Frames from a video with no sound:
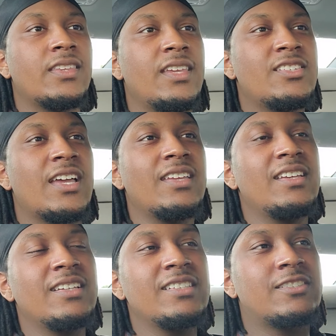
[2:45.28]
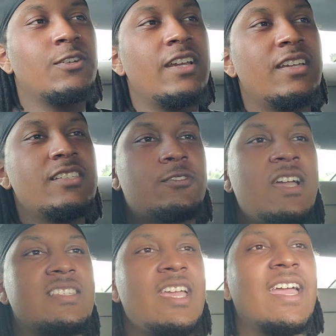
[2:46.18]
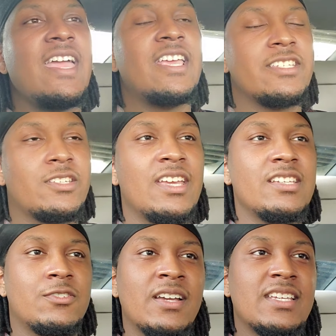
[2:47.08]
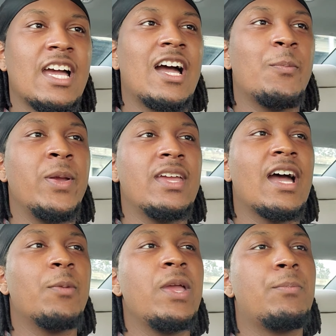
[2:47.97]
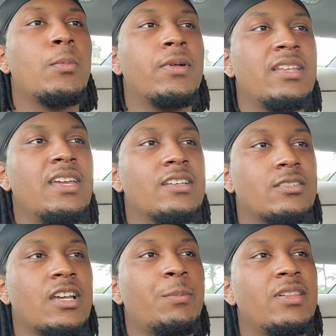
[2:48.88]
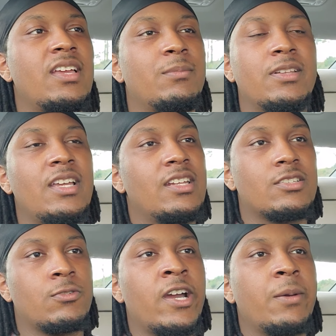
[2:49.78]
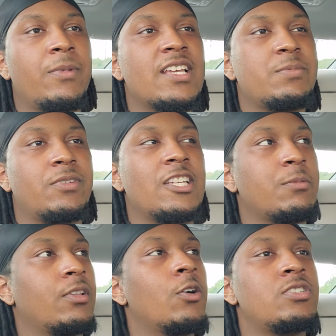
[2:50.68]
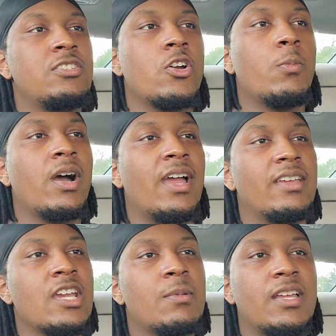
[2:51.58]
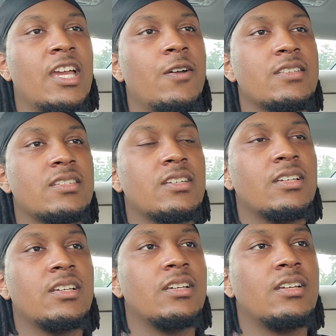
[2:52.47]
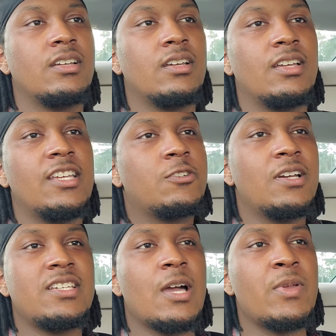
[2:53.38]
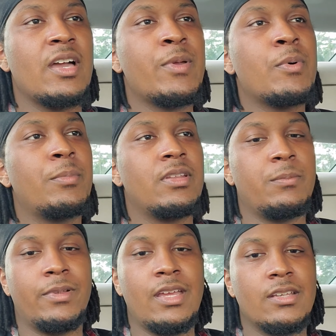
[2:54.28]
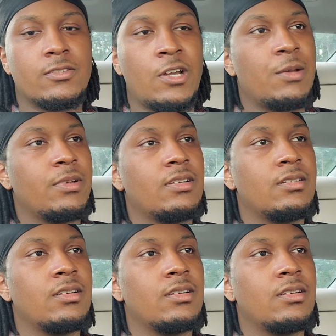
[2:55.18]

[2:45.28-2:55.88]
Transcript: It's crazy how people believe this. How believe this crap. Nancy Pelosi, Joe Biden, Kamala Harris. It's crazy how people believe this crap.